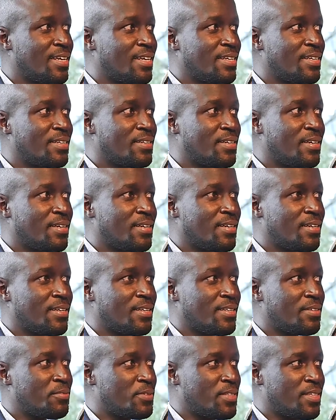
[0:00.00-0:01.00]

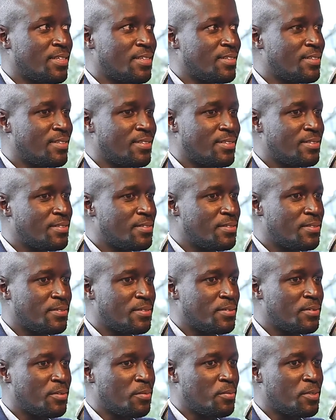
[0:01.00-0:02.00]
Within
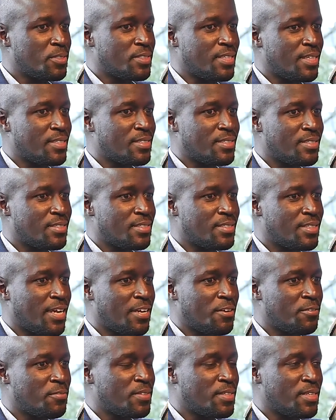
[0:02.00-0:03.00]
almost just shy
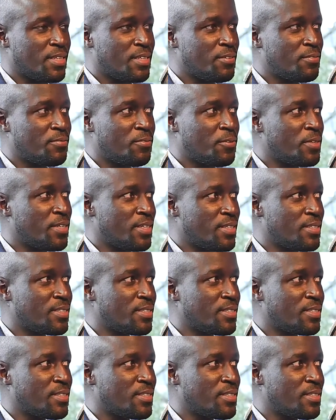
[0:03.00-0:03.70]
of 3-4 years.